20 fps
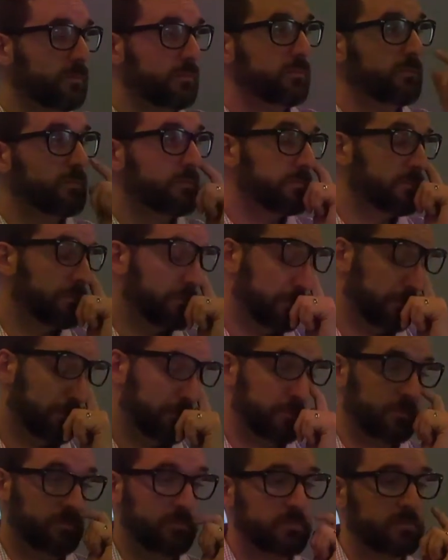I think you
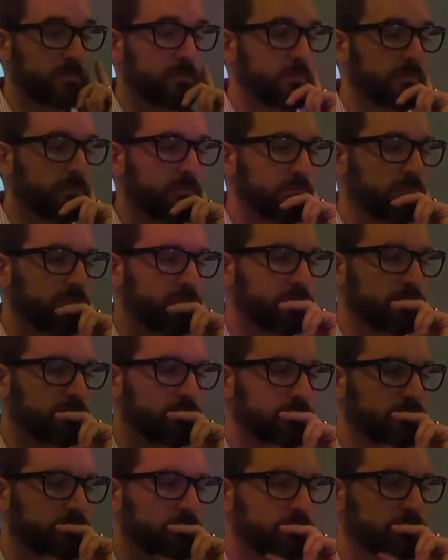should explain that that is
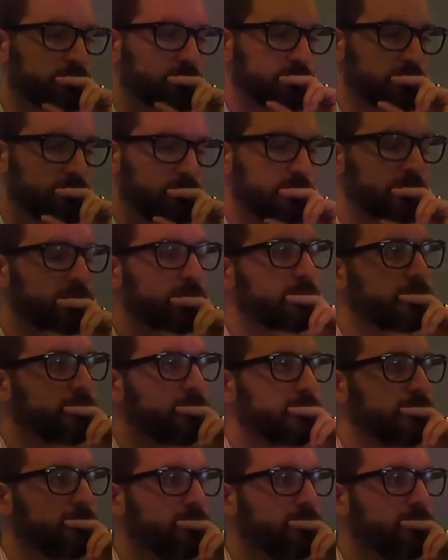based on labels.